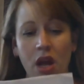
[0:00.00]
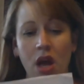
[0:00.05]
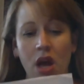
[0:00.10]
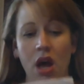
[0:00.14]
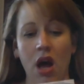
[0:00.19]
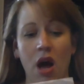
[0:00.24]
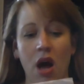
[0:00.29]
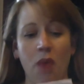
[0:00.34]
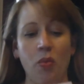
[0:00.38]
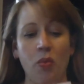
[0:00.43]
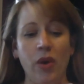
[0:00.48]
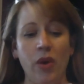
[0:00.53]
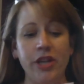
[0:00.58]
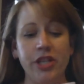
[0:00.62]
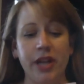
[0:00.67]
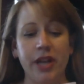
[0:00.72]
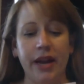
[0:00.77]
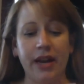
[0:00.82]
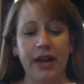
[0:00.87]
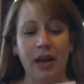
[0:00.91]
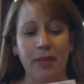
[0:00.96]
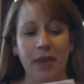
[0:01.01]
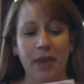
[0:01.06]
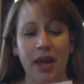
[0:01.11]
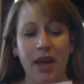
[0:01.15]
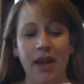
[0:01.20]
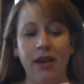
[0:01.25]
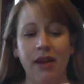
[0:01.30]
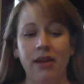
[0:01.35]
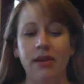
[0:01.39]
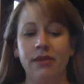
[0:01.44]
When should I come
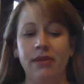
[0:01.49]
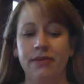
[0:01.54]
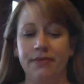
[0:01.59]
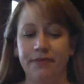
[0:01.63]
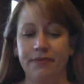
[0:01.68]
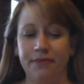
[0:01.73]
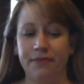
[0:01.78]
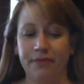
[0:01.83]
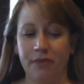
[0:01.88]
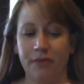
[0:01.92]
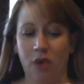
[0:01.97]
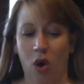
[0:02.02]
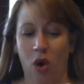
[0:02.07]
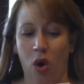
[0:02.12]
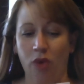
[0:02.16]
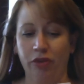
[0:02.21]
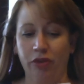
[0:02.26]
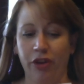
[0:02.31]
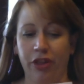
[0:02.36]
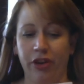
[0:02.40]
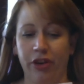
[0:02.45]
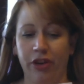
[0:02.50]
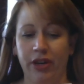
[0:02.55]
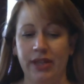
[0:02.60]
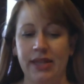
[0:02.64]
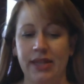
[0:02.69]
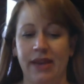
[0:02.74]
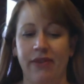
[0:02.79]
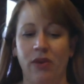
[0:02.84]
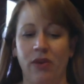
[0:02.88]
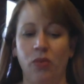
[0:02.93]
in? Over
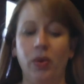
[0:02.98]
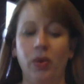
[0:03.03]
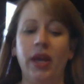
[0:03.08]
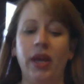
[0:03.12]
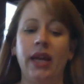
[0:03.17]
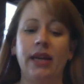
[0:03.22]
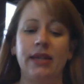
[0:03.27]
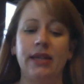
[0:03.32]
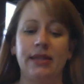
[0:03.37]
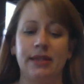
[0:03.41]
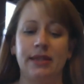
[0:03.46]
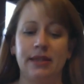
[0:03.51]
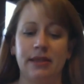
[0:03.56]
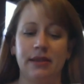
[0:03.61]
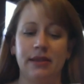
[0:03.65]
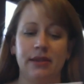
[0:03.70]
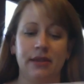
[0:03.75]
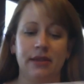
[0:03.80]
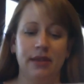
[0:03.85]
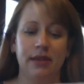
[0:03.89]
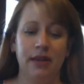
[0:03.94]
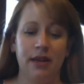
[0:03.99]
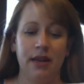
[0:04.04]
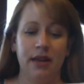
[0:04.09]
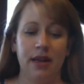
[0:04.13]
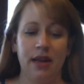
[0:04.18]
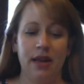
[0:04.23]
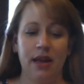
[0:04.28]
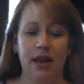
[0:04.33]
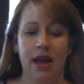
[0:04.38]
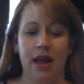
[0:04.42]
37 weeks.
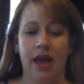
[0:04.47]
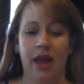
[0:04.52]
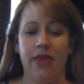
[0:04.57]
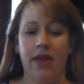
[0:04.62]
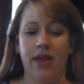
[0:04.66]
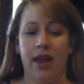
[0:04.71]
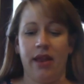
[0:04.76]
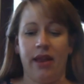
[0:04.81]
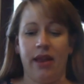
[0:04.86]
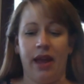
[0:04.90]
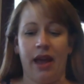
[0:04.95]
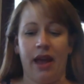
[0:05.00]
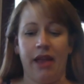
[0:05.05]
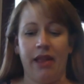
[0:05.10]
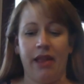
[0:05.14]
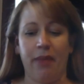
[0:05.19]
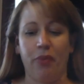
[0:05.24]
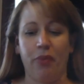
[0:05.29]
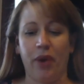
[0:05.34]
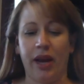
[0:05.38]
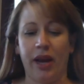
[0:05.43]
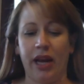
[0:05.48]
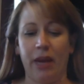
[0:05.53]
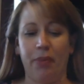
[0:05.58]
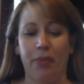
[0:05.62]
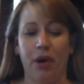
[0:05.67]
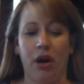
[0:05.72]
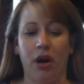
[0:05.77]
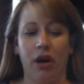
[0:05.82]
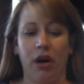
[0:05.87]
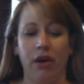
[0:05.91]
And then they break it
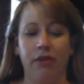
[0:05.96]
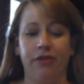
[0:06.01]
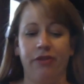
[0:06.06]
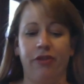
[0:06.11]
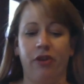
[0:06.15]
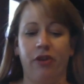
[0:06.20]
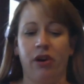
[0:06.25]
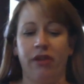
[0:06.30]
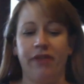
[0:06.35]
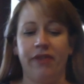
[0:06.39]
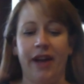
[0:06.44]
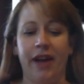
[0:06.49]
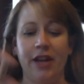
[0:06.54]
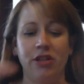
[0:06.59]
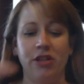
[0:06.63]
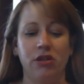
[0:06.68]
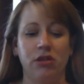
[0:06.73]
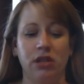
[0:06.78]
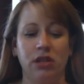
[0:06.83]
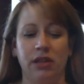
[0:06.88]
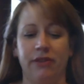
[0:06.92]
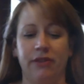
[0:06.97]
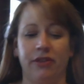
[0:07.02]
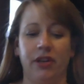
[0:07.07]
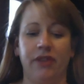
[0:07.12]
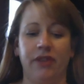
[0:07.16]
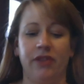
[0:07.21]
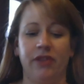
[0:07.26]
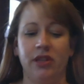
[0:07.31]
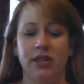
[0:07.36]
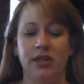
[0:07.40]
apart for a vaginal
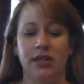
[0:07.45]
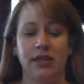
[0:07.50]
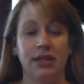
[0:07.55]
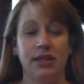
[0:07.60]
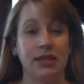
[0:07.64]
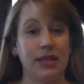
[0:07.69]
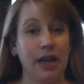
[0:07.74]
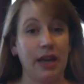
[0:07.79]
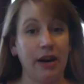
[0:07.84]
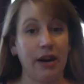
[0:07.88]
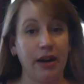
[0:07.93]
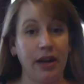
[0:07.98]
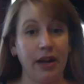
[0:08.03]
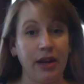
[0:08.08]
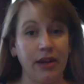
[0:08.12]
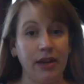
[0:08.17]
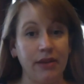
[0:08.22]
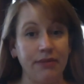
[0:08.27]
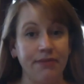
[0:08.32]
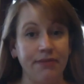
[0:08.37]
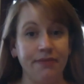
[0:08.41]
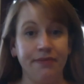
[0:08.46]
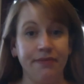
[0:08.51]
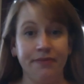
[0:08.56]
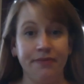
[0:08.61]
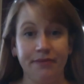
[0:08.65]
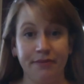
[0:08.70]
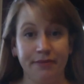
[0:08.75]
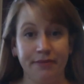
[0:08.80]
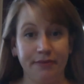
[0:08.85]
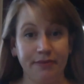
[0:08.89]
delivery versus cesarean.
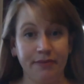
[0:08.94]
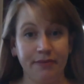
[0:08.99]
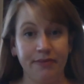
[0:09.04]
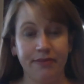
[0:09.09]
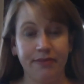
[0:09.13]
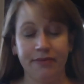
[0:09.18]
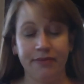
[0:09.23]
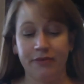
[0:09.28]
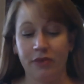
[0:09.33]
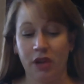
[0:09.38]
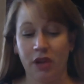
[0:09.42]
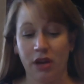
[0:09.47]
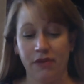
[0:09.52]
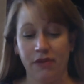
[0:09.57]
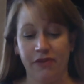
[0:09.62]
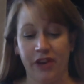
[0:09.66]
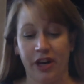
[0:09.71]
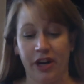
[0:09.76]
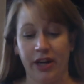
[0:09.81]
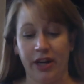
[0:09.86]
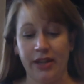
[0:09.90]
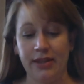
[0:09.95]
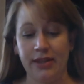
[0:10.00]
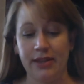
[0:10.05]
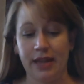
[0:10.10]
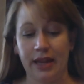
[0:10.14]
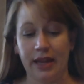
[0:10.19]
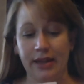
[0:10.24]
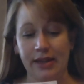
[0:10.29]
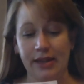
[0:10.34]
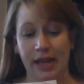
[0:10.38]
Various
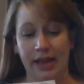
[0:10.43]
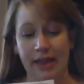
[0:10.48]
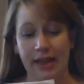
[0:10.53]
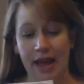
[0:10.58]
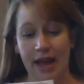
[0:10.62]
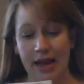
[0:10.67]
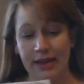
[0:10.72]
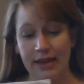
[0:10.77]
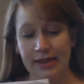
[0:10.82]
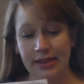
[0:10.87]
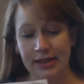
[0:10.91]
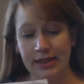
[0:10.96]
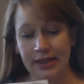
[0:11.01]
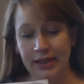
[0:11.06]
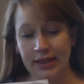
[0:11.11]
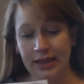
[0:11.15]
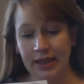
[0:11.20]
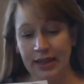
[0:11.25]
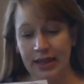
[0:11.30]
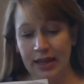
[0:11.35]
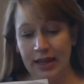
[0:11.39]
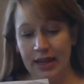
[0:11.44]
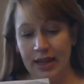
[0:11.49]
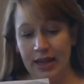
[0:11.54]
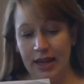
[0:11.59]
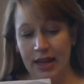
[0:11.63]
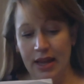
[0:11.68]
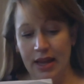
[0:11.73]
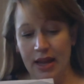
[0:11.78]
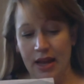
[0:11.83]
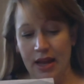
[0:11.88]
things like that.
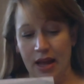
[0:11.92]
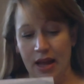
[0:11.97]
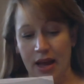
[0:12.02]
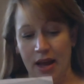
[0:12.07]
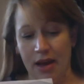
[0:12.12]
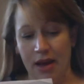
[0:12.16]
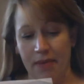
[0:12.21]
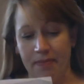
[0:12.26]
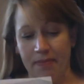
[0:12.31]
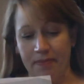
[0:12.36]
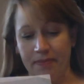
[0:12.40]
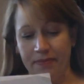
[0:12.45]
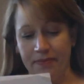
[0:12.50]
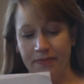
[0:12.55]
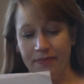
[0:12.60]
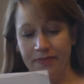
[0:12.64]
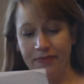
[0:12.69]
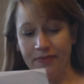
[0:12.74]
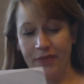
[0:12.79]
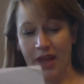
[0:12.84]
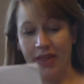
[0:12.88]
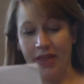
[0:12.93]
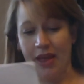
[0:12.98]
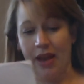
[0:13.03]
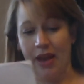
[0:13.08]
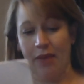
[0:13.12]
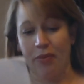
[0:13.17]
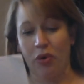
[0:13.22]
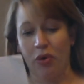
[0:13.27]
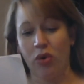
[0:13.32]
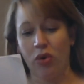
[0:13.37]
And
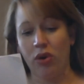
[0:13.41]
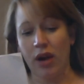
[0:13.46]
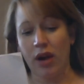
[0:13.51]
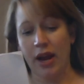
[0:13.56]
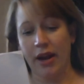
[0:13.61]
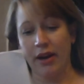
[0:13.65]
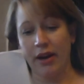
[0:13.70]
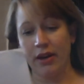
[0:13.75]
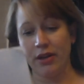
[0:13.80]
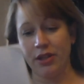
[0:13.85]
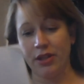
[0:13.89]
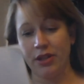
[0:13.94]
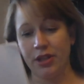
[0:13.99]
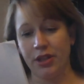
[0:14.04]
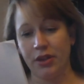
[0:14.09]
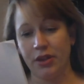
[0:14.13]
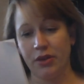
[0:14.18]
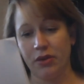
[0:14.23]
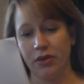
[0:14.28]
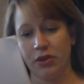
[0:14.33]
then prior to,